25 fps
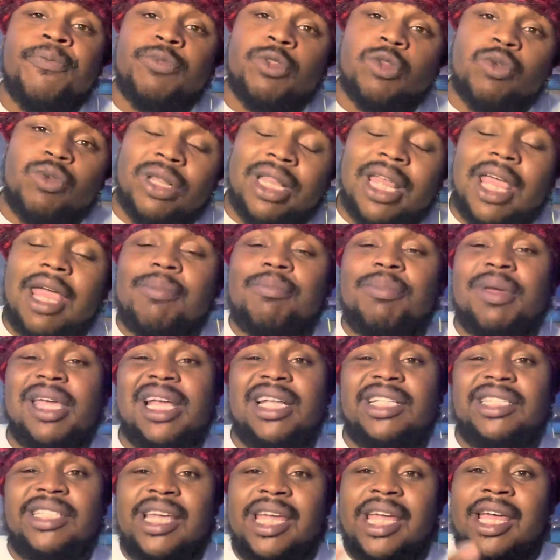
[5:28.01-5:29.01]
With that
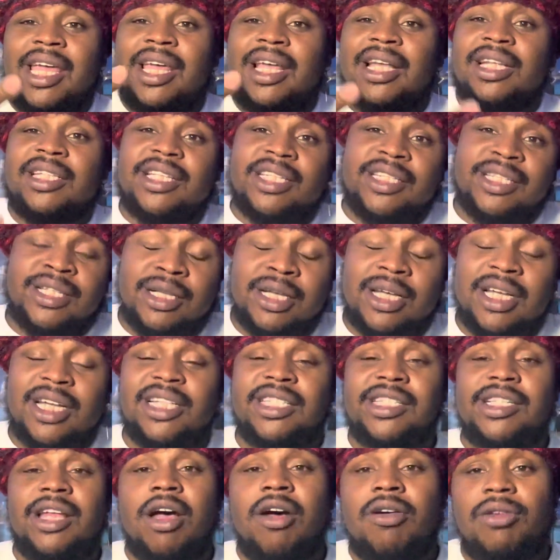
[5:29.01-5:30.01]
being said, it's a good
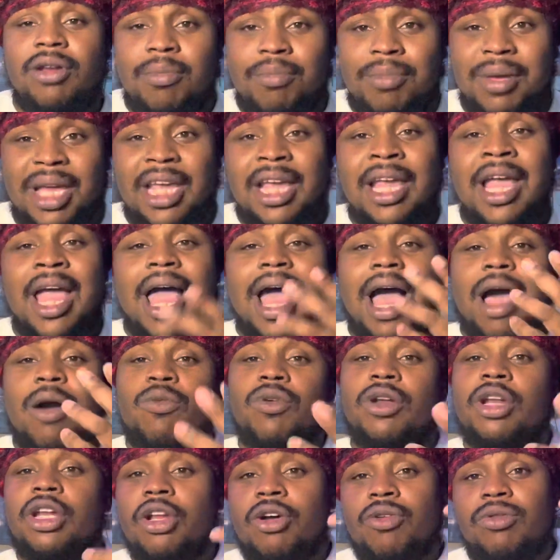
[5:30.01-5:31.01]
song to me. I
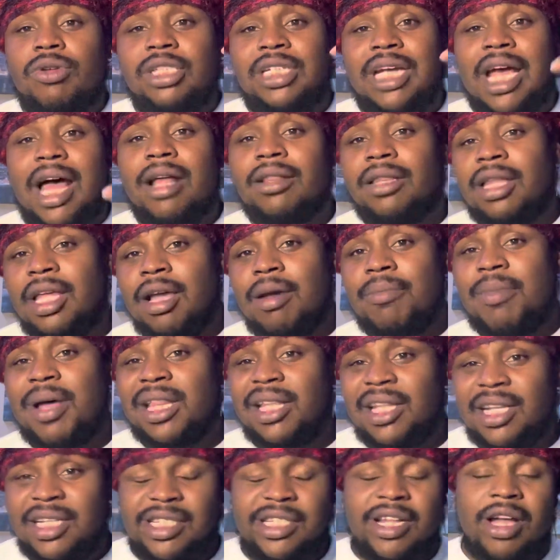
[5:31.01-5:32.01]
want to know what y'all think about
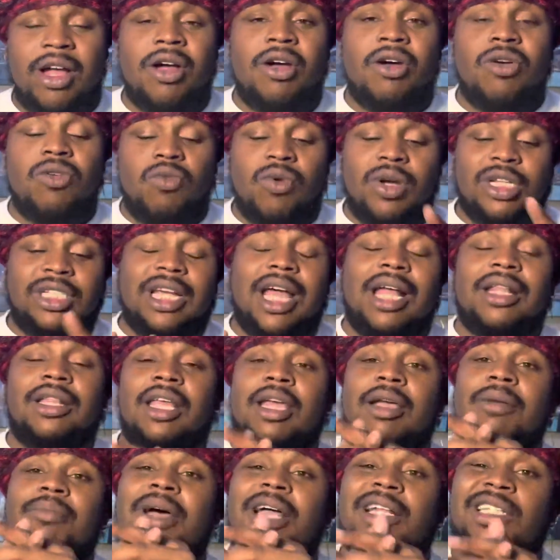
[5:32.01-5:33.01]
this song, what y'all
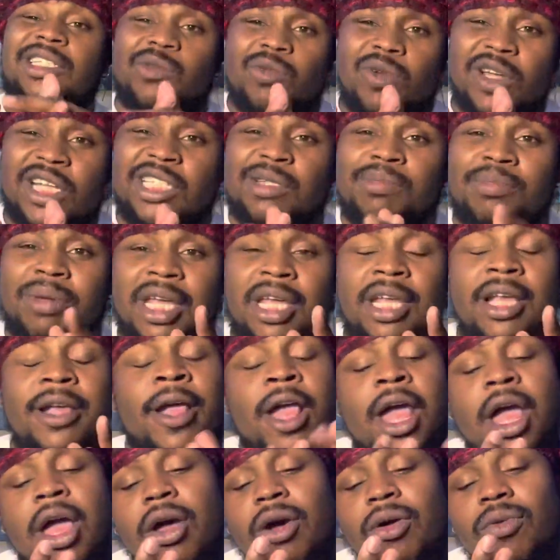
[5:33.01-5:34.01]
think about Swizz Beat,
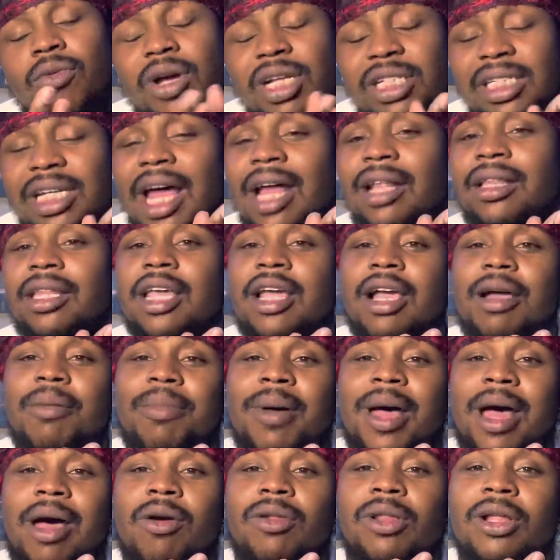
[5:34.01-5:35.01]
what y'all think
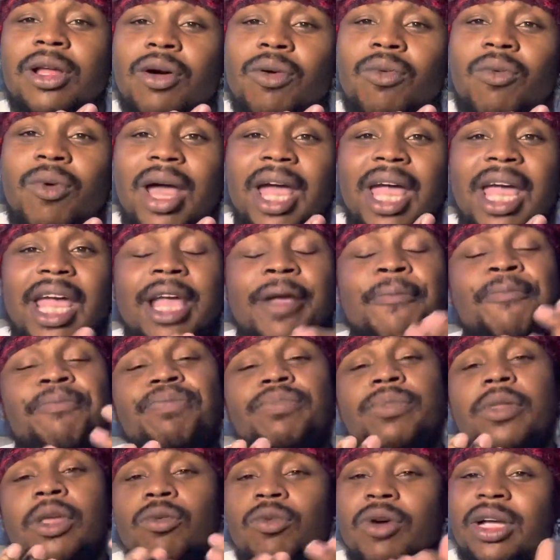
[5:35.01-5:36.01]
about Lil Wayne,
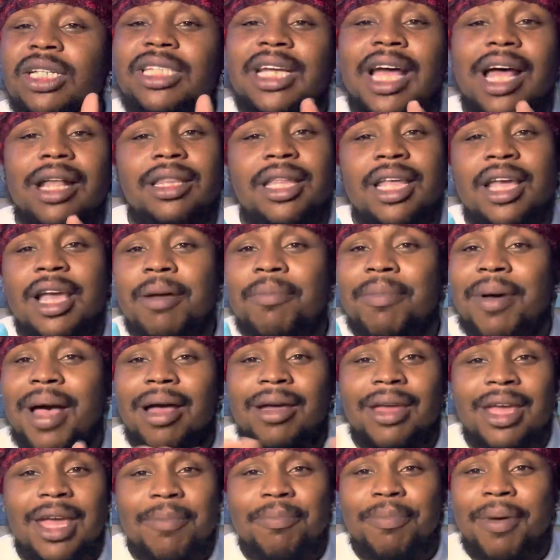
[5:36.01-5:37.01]
what y'all think
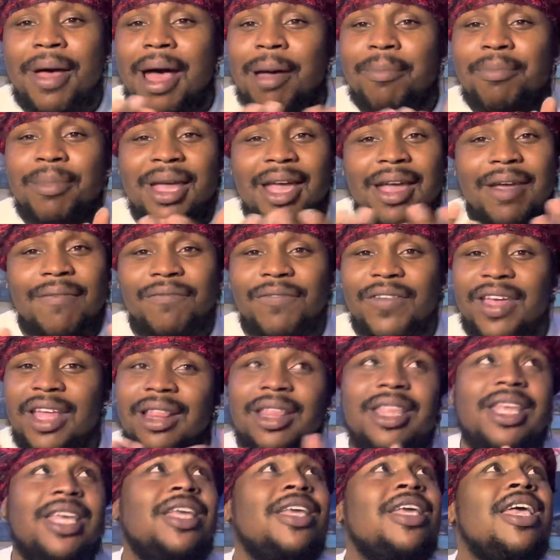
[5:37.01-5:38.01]
about hip hop being
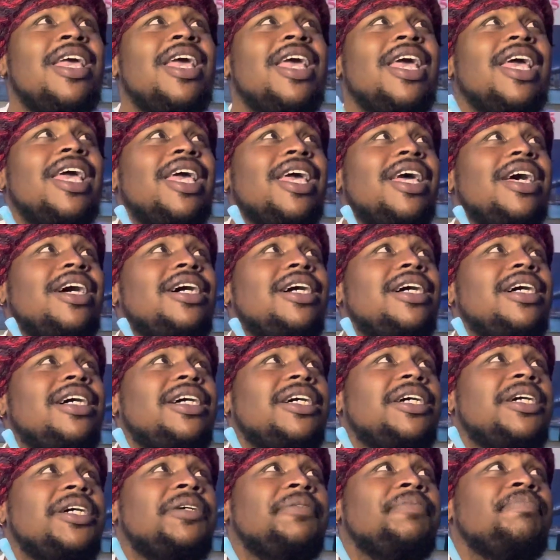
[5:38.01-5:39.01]
50, and
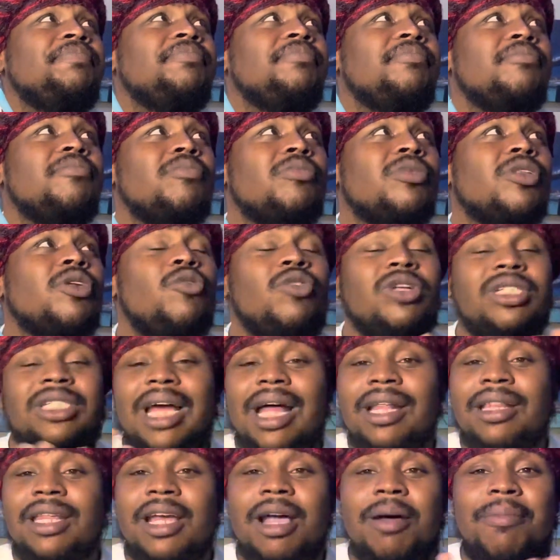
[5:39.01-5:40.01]
um, what
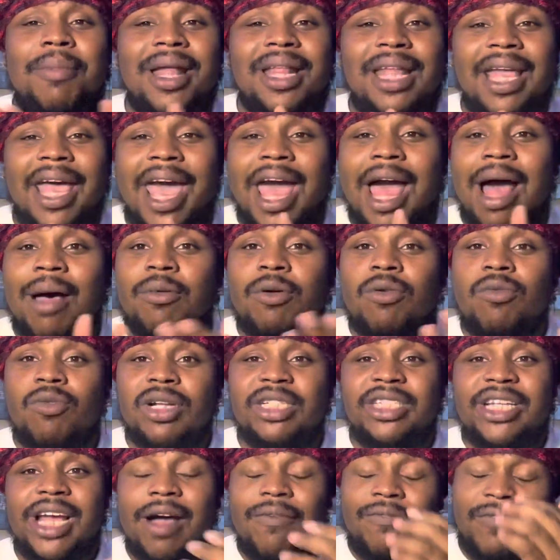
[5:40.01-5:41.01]
y'all think about the album.
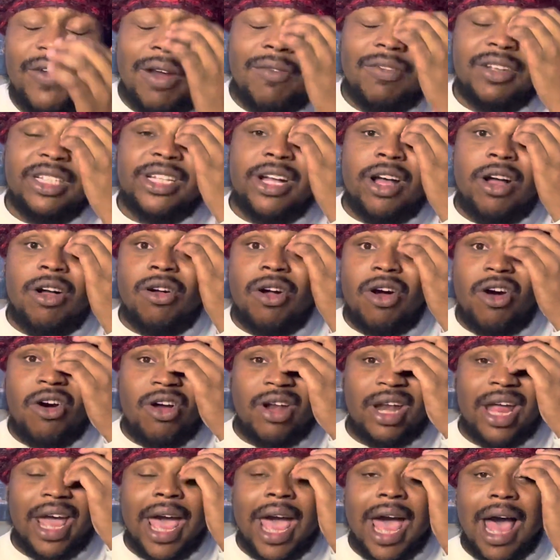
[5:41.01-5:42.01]
What's y'all favorite song
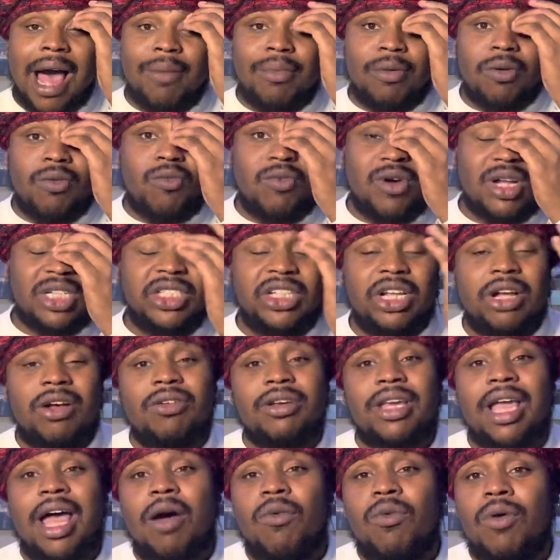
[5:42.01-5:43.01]
on the album? What
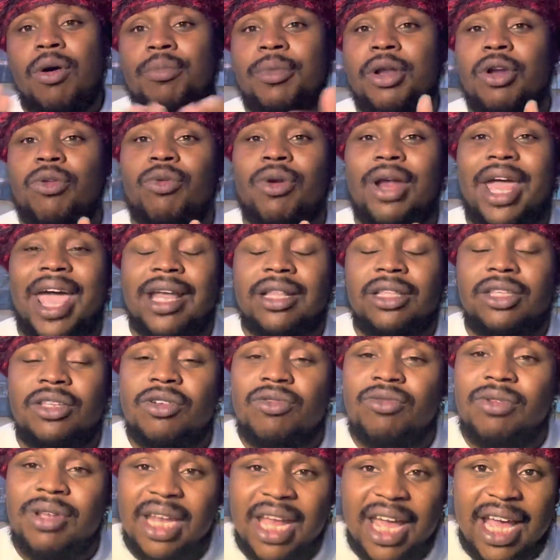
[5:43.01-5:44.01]
song y'all want me to react
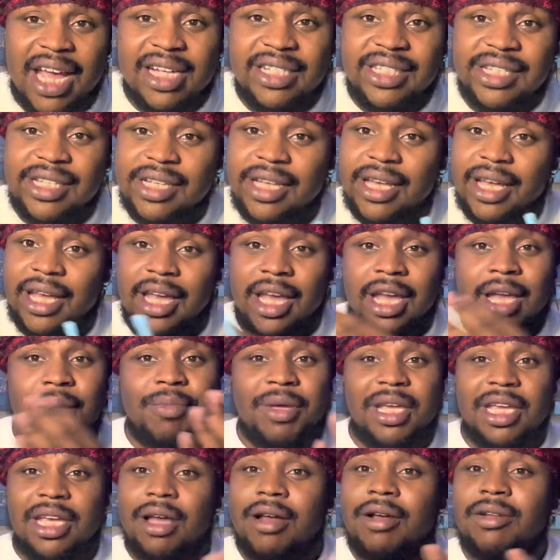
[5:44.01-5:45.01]
to next? It could
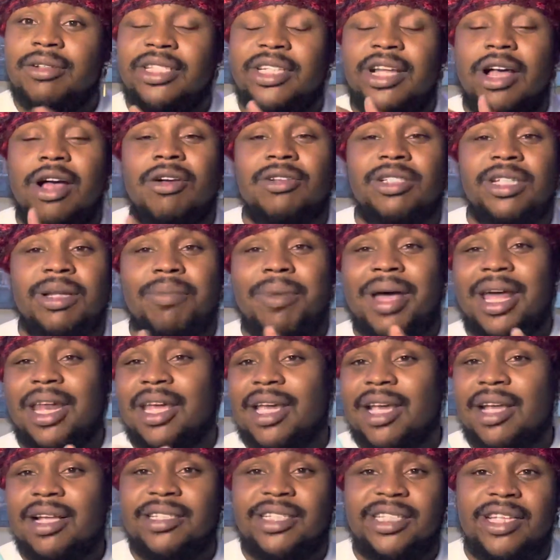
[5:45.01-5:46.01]
be your song,
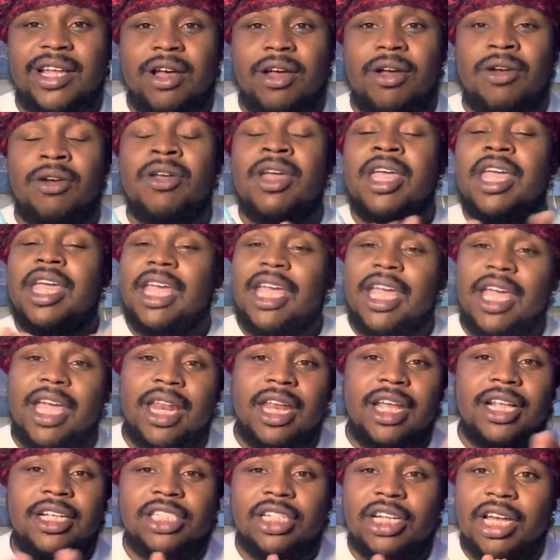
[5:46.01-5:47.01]
somebody else's song,
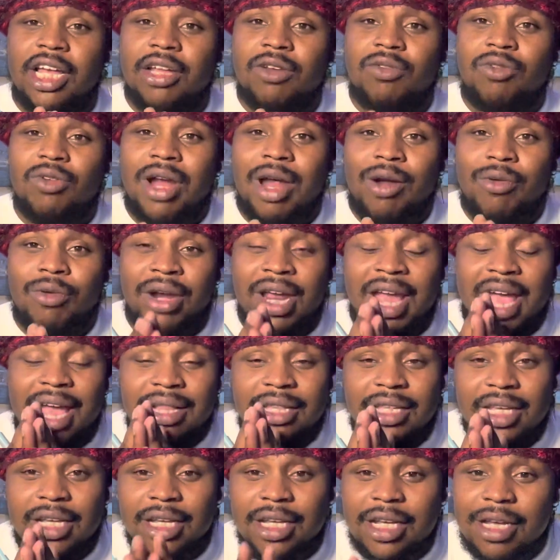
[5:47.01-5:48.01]
any genre. I
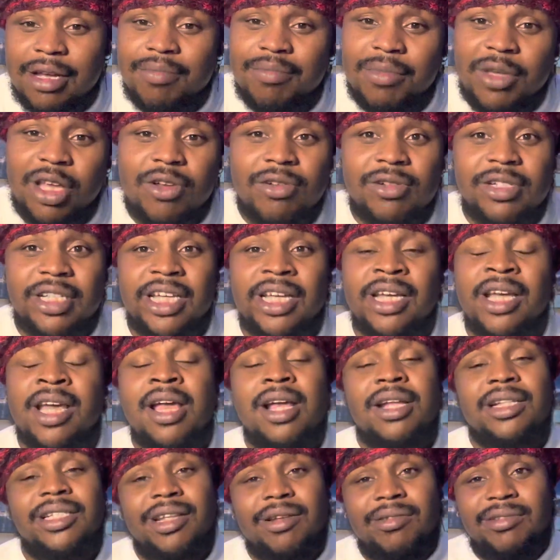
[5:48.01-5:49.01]
react to good music,
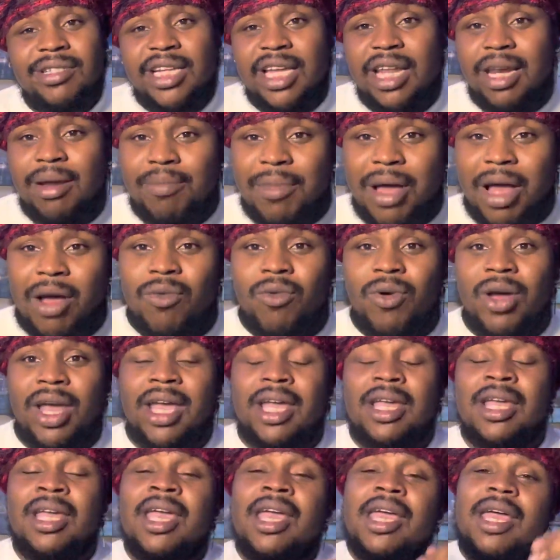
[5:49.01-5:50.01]
so send it my
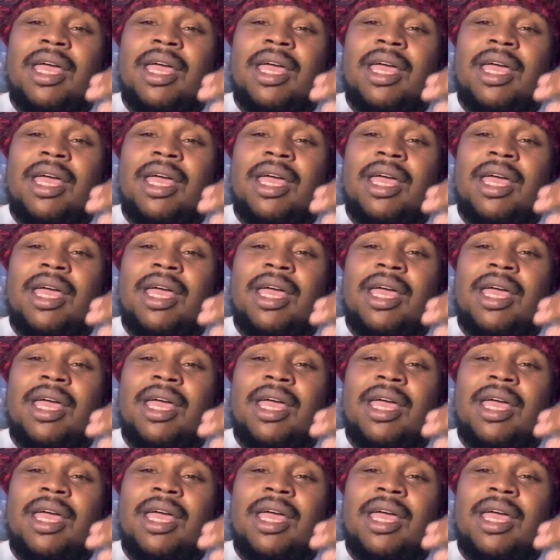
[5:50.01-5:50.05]
way.